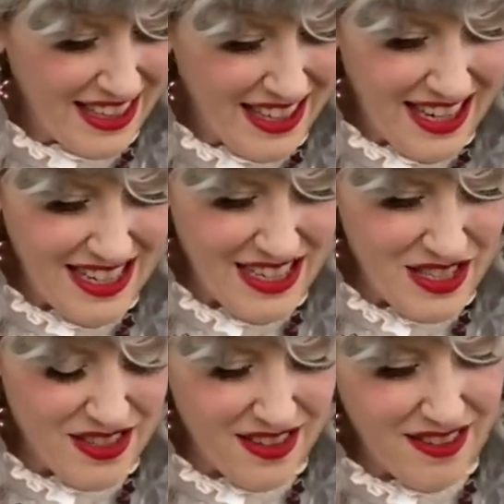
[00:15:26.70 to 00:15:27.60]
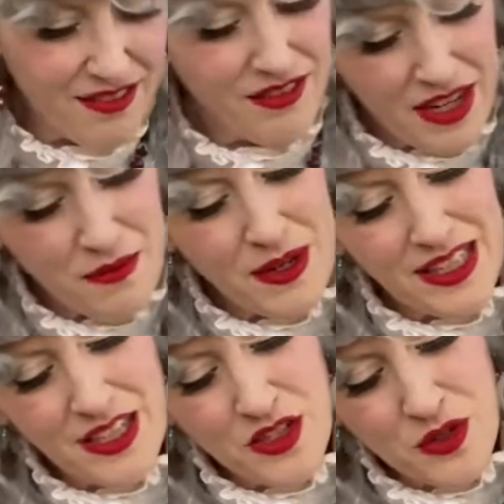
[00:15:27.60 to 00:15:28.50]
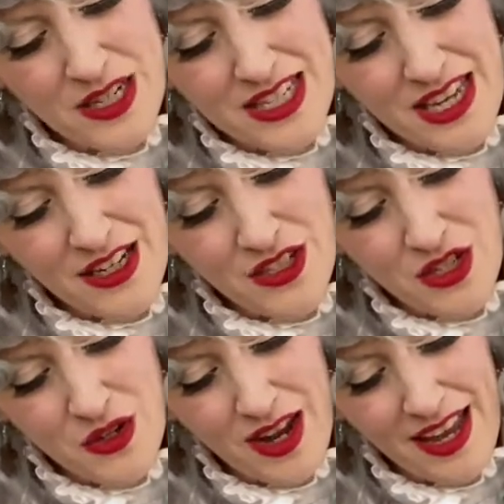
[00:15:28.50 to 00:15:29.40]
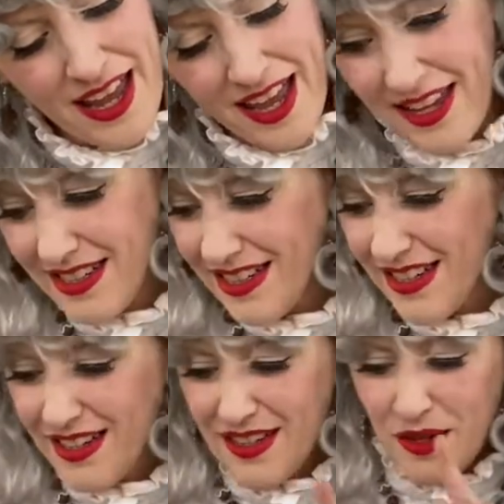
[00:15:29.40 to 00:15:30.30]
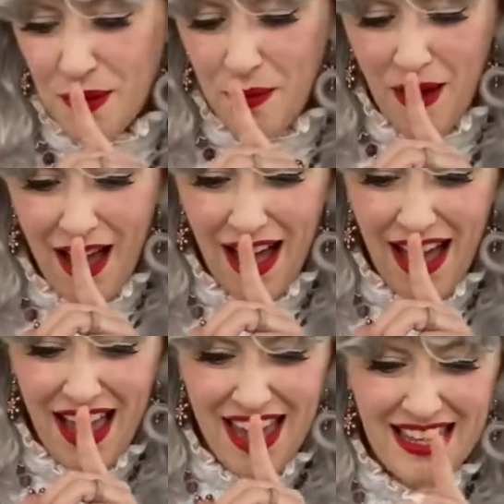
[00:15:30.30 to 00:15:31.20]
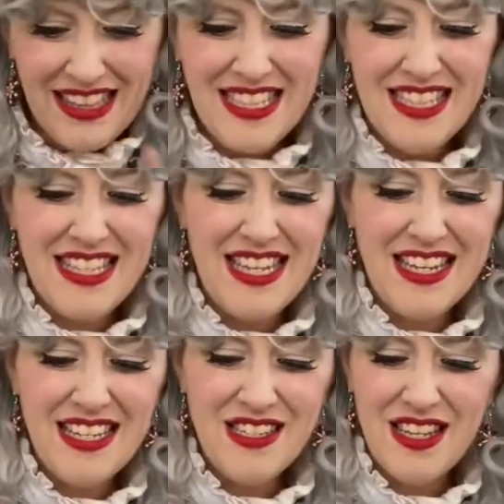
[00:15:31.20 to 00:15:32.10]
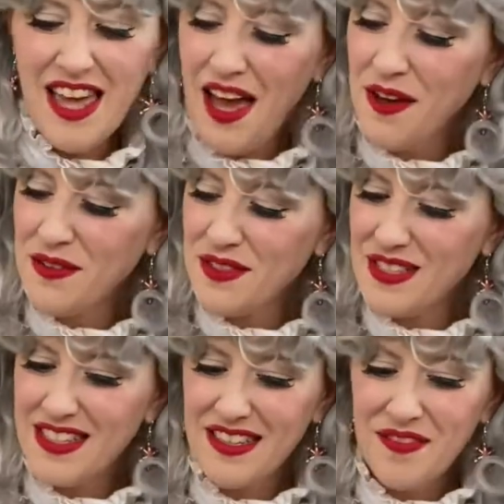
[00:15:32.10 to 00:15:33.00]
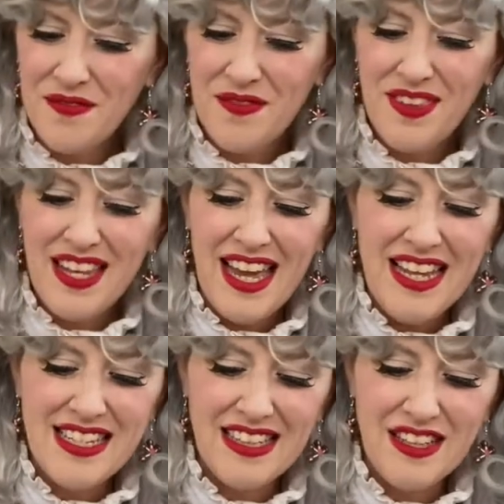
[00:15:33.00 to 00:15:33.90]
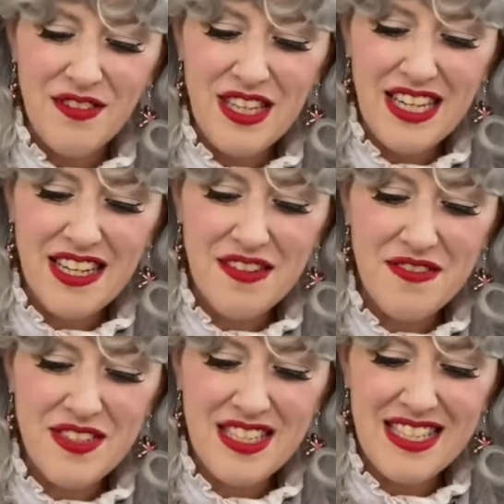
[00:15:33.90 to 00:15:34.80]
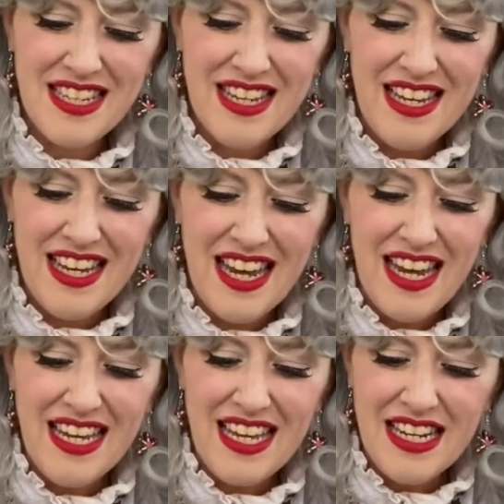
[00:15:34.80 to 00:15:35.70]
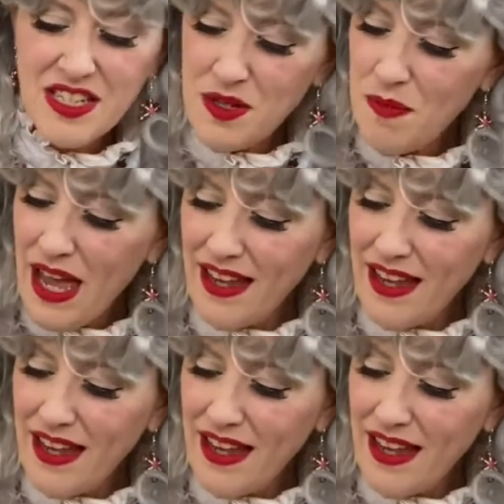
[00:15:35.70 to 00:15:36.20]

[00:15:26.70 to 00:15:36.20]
And he really enjoys getting to try and quietly sneak into the house and deliver the gifts and get into bed